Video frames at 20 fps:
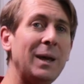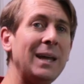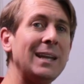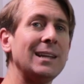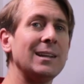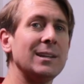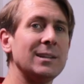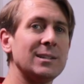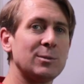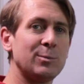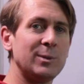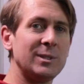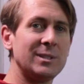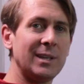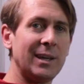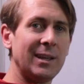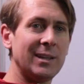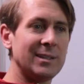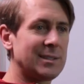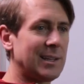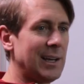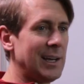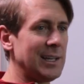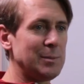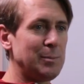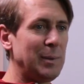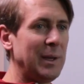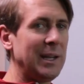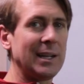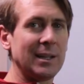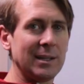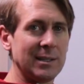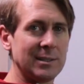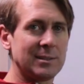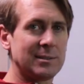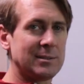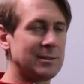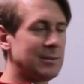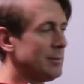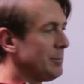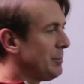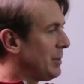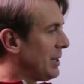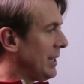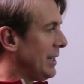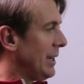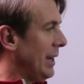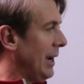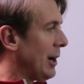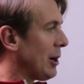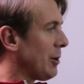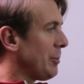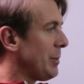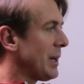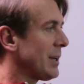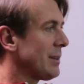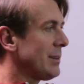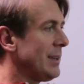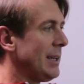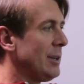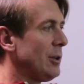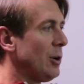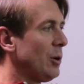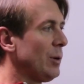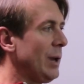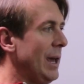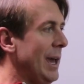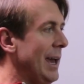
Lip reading: penniless. We say this guy's penniless. But in Arabic, they don't